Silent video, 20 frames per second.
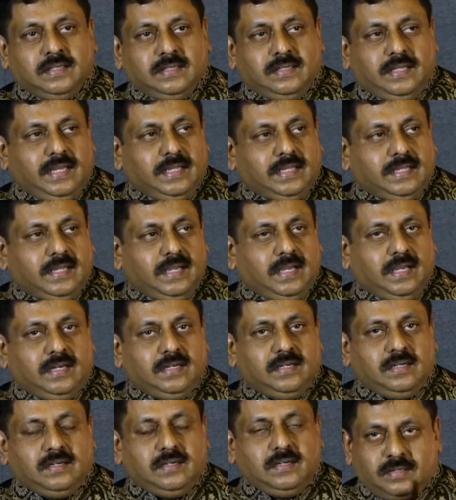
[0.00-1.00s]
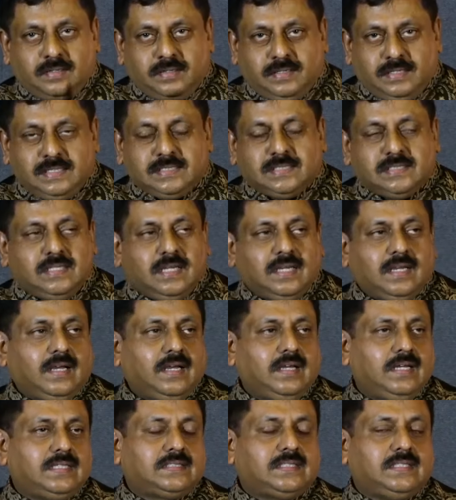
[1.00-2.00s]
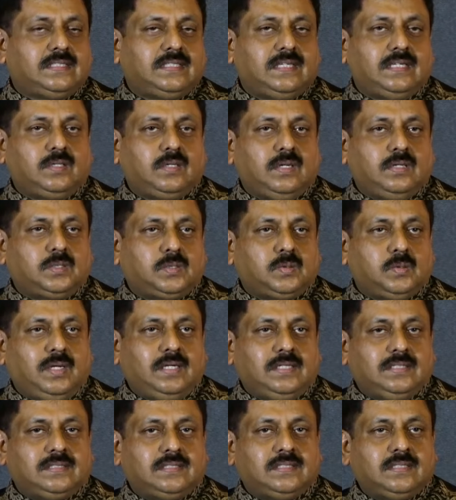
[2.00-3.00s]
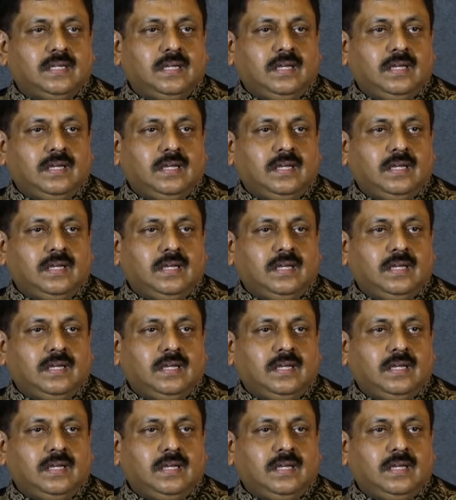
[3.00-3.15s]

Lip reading: they can teach the existing students